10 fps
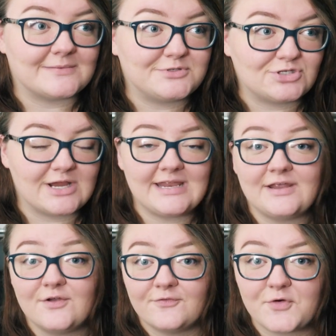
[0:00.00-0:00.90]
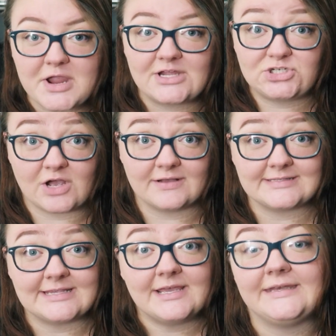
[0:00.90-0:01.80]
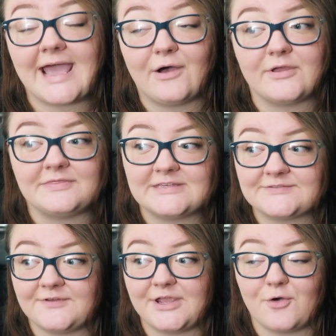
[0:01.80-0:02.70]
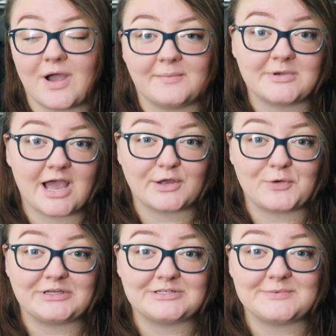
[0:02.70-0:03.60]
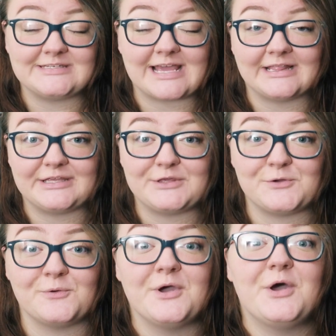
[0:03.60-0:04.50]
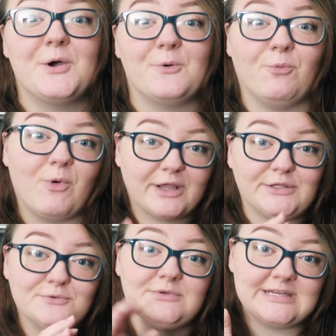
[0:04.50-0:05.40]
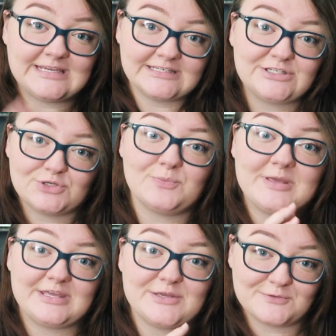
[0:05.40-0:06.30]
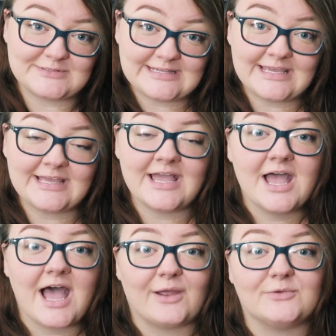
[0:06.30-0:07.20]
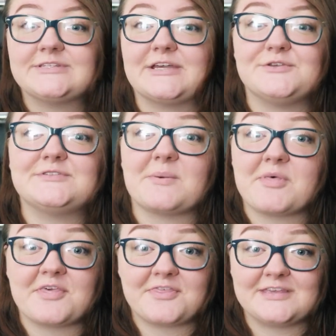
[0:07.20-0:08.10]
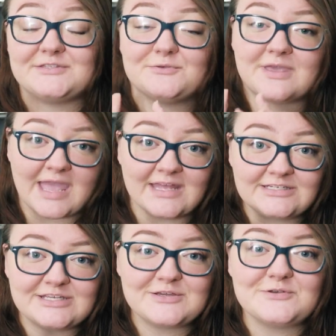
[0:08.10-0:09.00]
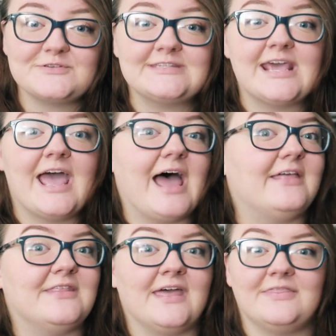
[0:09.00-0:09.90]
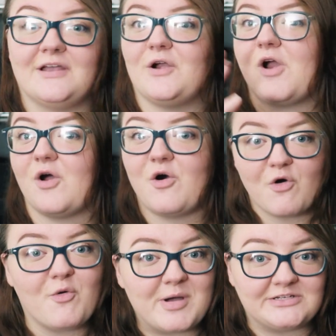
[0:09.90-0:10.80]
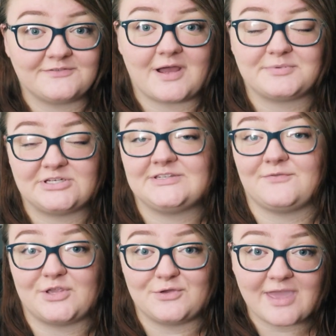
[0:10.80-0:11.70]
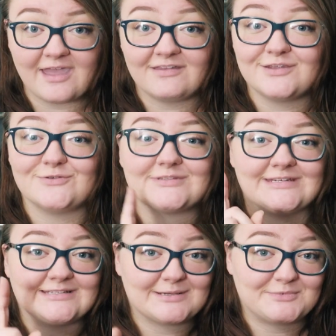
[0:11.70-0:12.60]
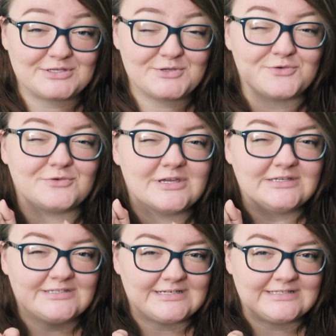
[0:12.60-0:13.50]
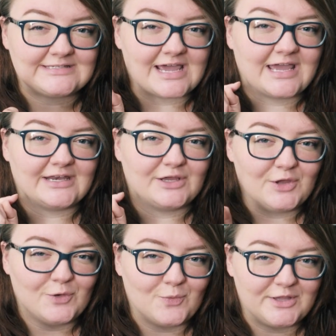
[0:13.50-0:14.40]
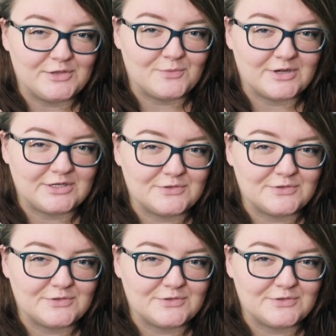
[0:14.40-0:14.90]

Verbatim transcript: substrate for hedgehogs. Now in this video I'm not going to be telling you what you need to be using. I will tell you some of the things you can't use and then there are a whole bunch of options of what you can use and it's up to you to decide what you want to